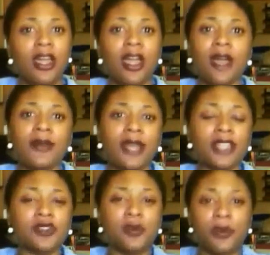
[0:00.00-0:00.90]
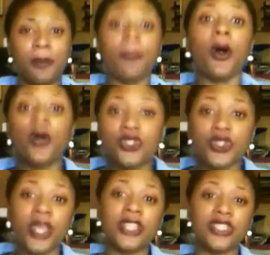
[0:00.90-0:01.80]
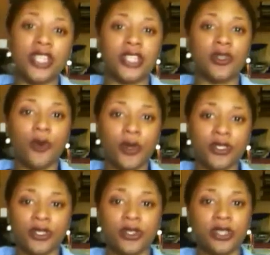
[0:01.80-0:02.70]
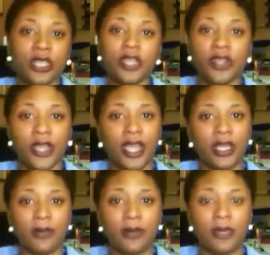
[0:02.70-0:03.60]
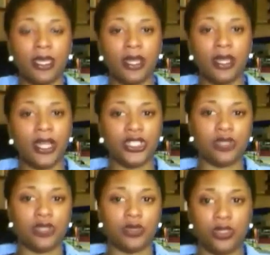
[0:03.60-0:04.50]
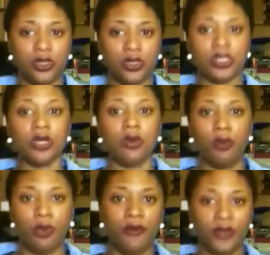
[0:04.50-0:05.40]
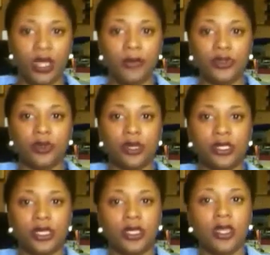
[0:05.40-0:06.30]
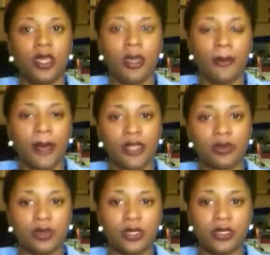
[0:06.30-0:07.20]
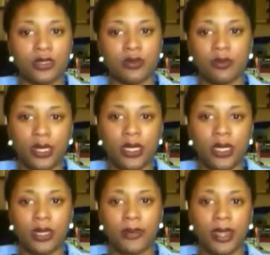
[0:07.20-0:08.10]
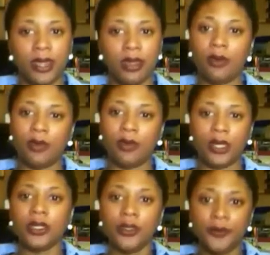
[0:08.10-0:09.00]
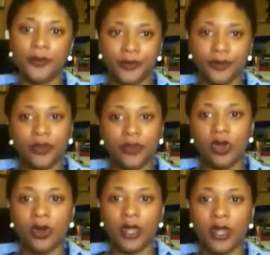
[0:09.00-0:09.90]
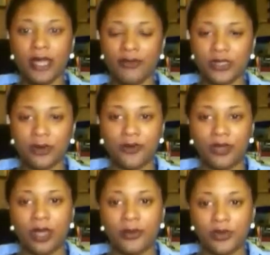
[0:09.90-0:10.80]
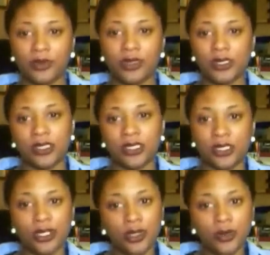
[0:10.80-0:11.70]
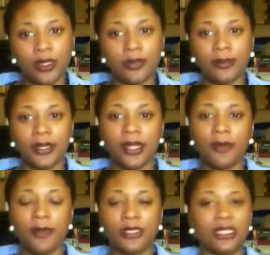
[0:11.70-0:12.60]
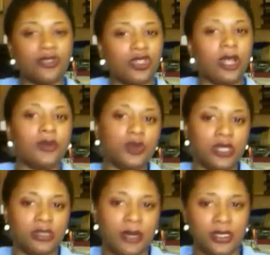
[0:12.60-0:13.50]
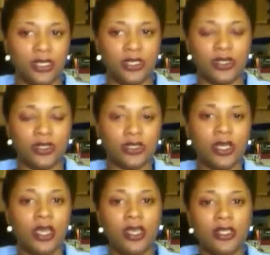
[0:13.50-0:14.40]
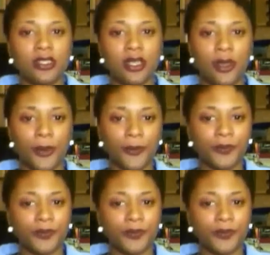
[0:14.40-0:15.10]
her relaxer would be bone straight, and she has coarser, thicker hair than me, and her hair just was still more voluptuous, and mine was medium hair with, it had some voluptuousness to it, but it wasn't as voluptuous as my sister's. So